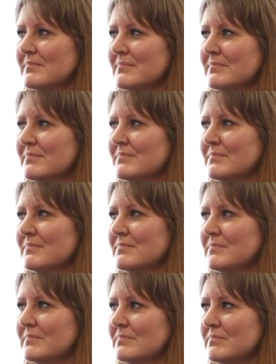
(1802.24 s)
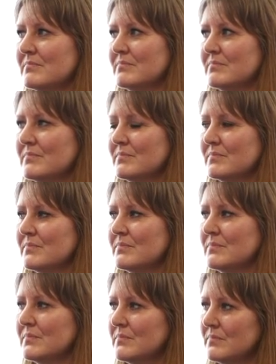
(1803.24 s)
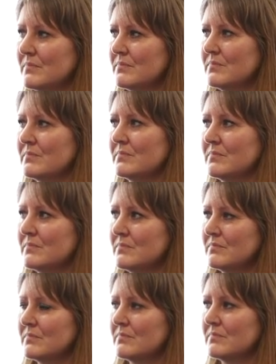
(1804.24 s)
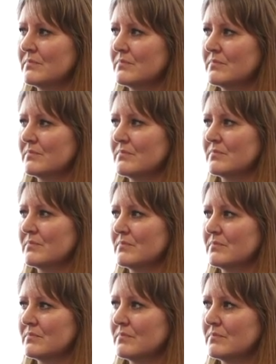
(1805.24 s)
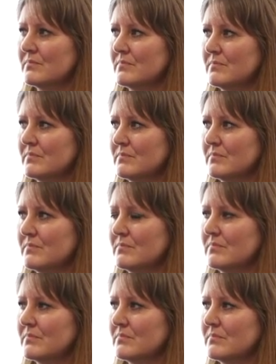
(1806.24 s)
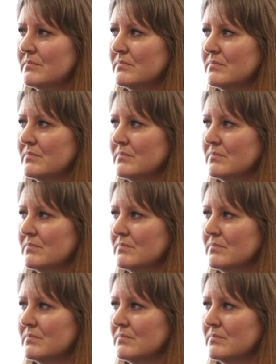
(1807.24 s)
[no speech]